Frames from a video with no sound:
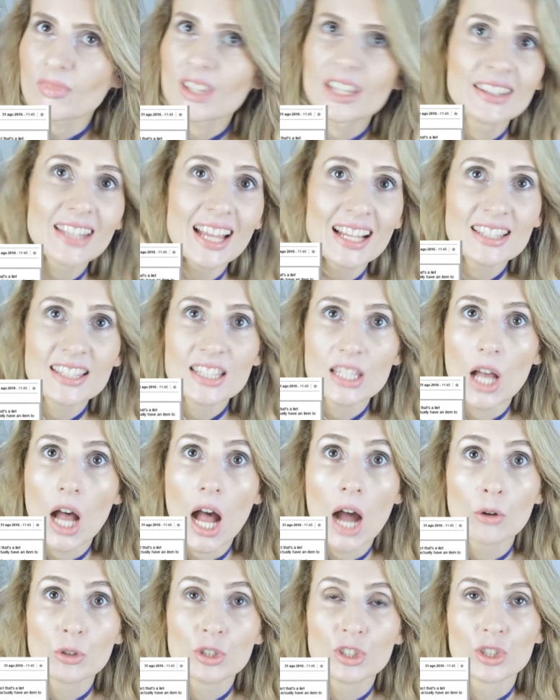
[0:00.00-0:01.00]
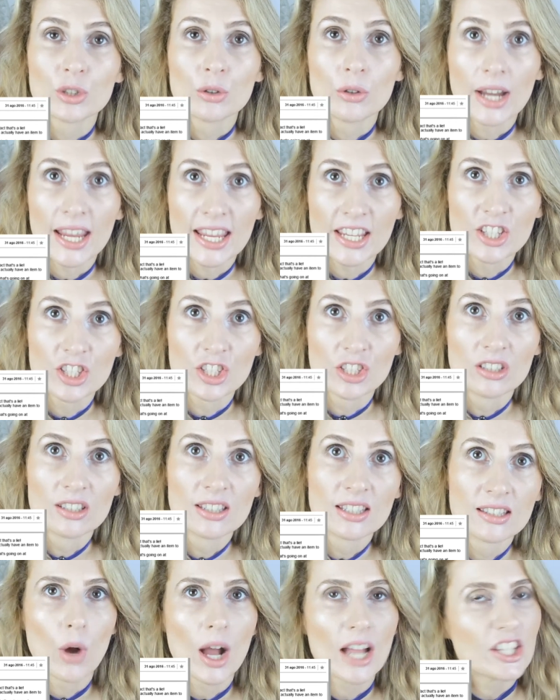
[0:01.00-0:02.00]
That's outrageous."
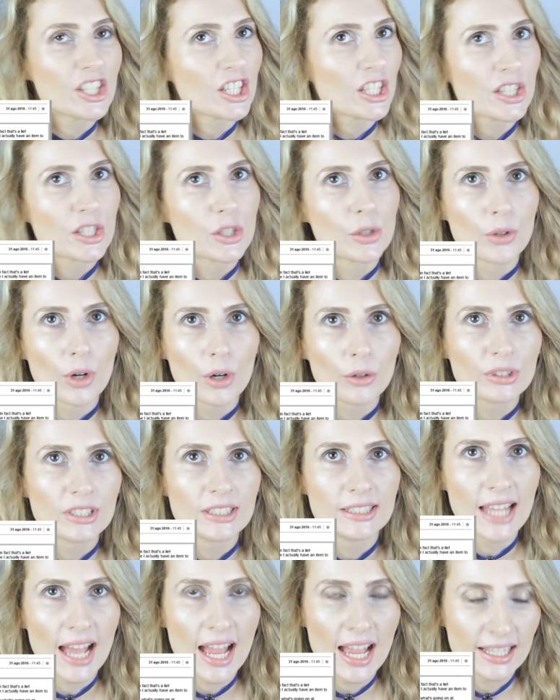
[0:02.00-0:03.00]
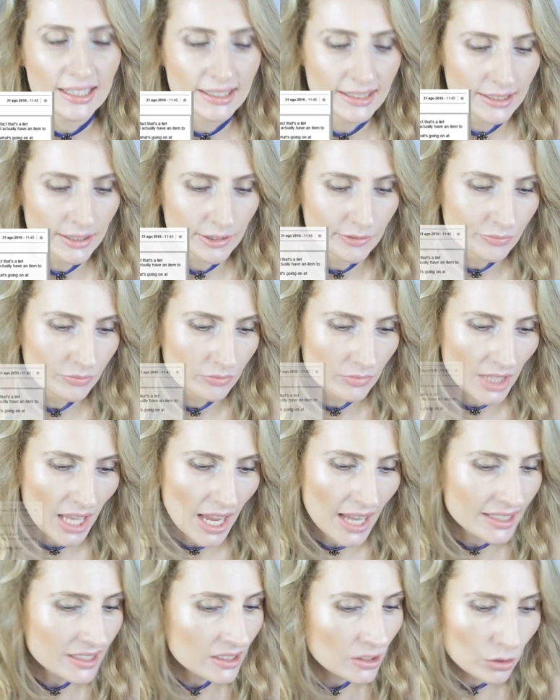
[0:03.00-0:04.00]
I just wrote that.
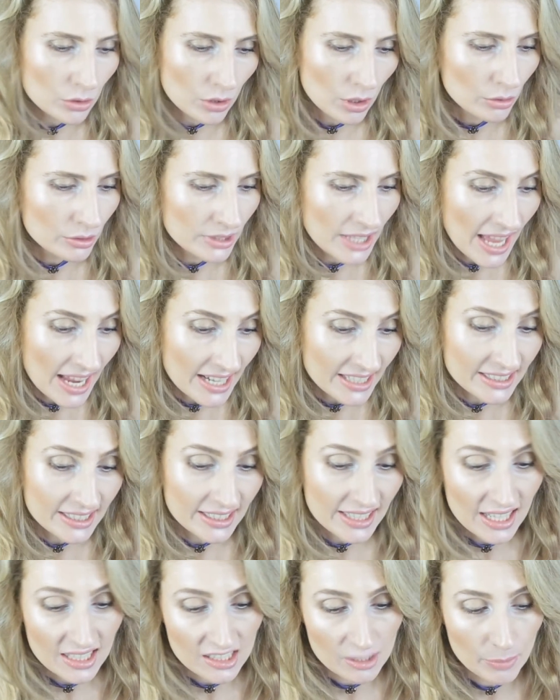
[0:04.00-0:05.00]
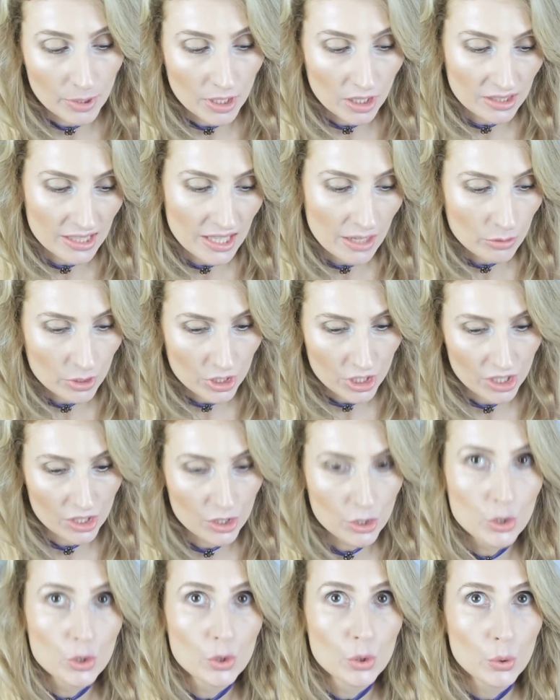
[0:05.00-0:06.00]
I didn't wrote anything else because I was
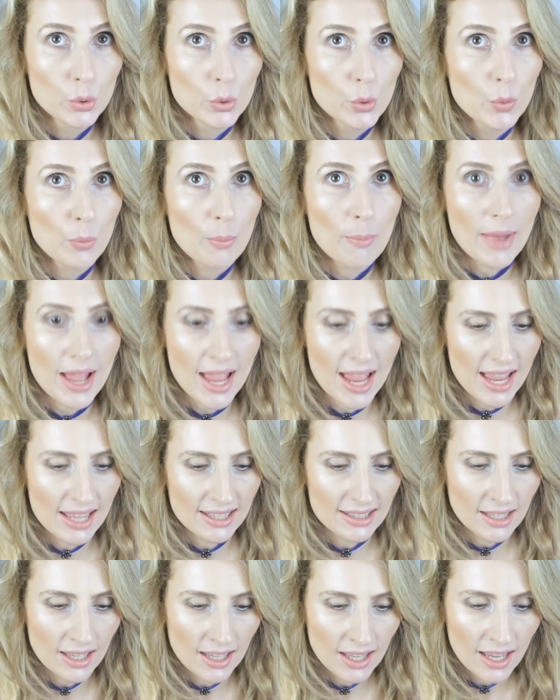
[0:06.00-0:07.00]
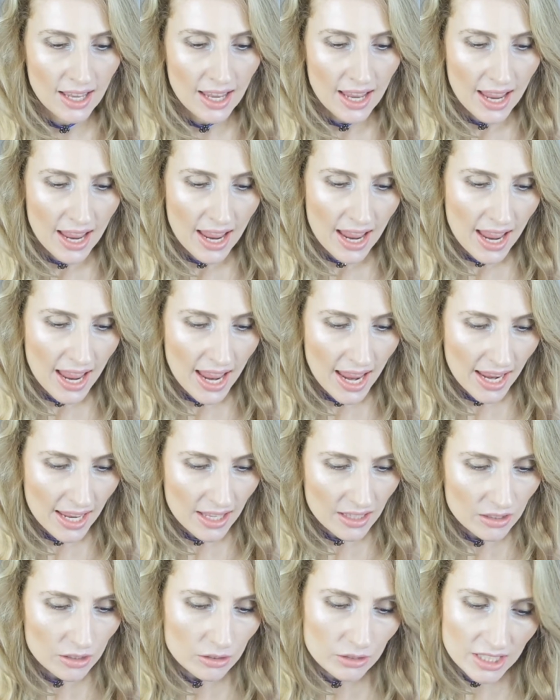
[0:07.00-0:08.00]
just too mad.
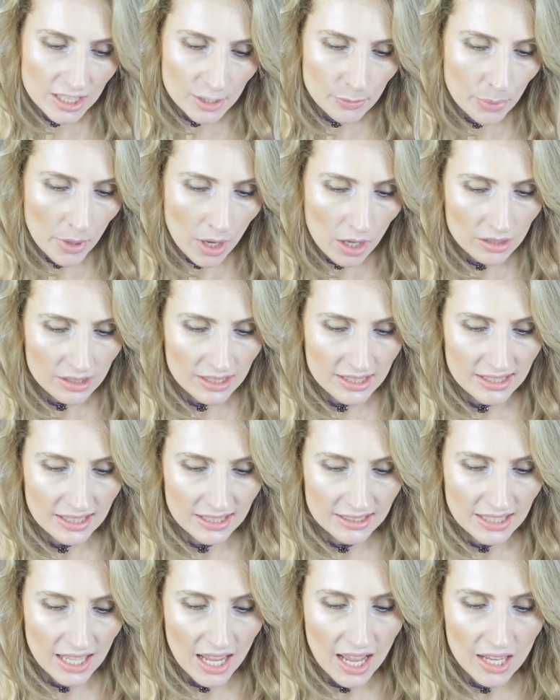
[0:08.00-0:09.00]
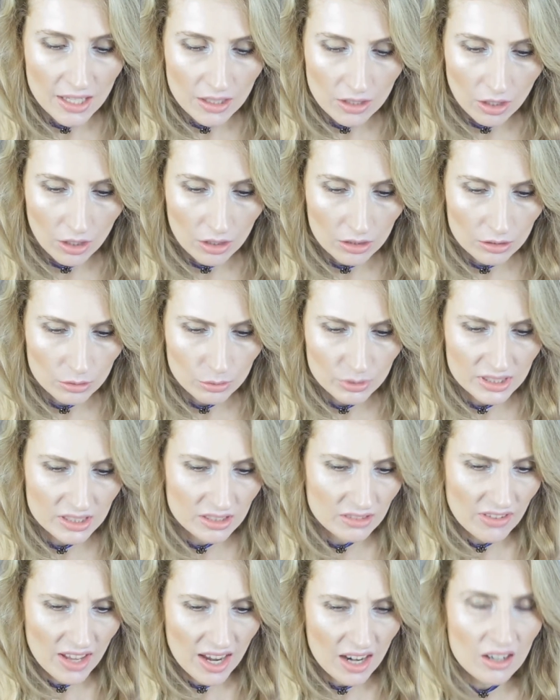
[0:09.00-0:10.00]
And the response that I got was
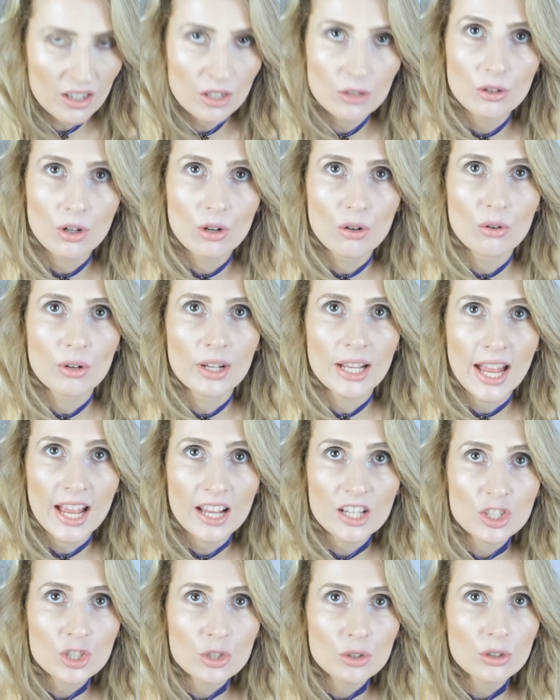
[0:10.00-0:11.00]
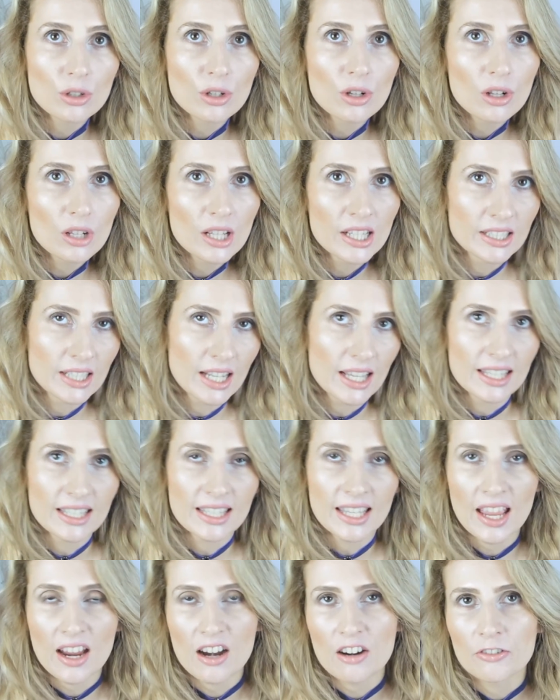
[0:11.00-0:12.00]
very, you know, casual and like
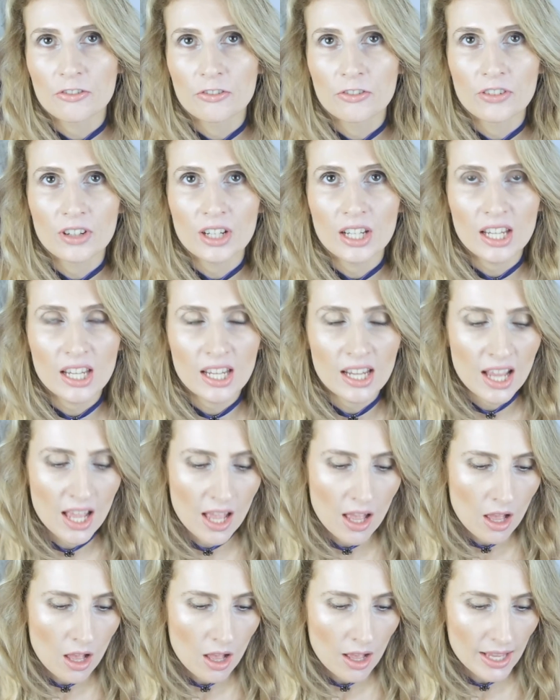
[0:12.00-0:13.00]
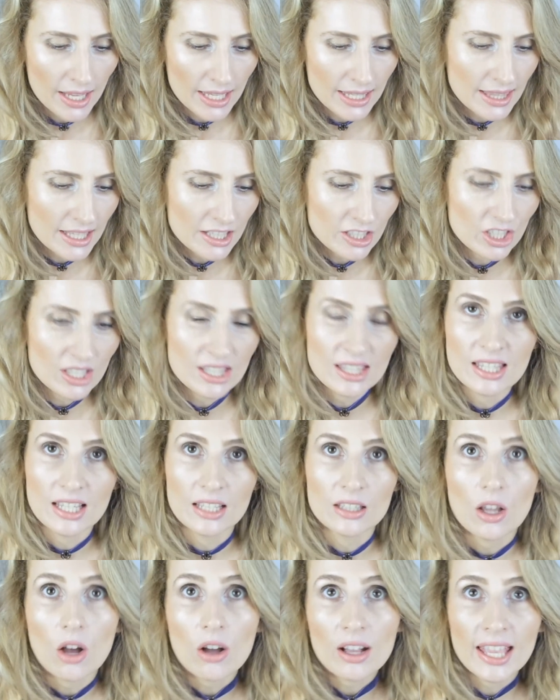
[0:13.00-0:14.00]
carefree. And they just
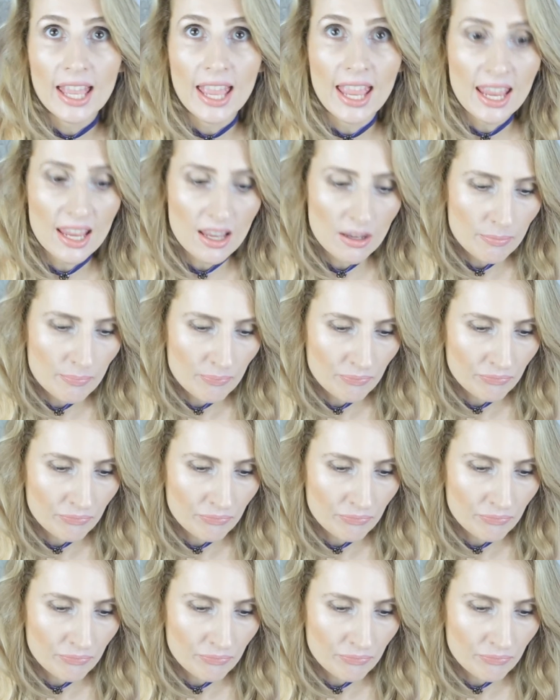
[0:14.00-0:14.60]
said, "Okay,